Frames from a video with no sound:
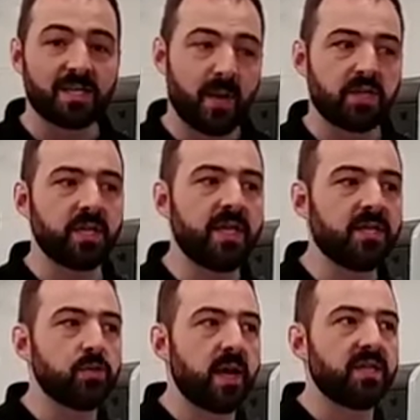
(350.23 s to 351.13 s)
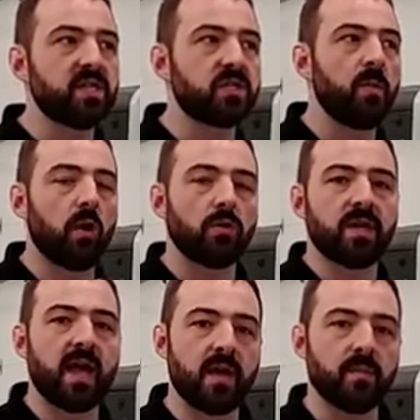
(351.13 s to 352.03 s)
especially as you get into smaller
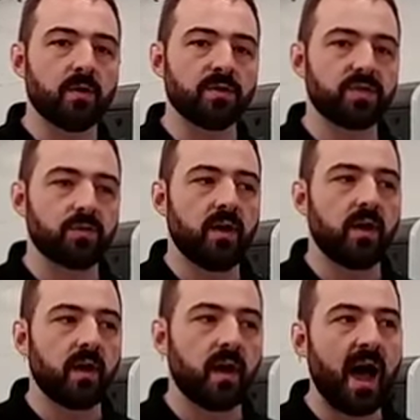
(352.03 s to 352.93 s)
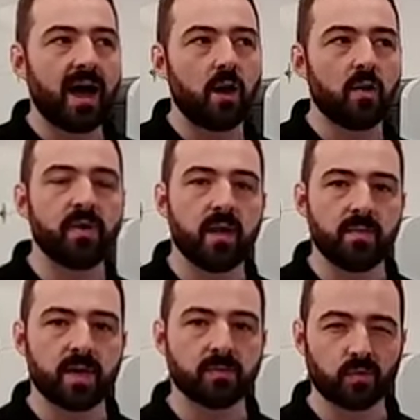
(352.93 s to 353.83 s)
diameters. High
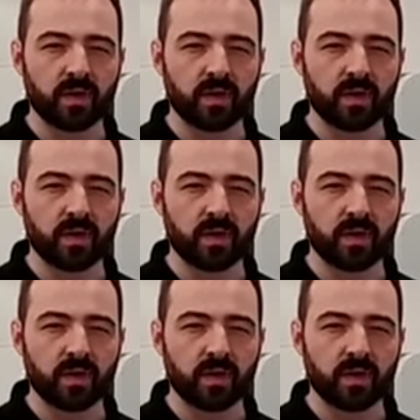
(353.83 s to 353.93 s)
RPM becomes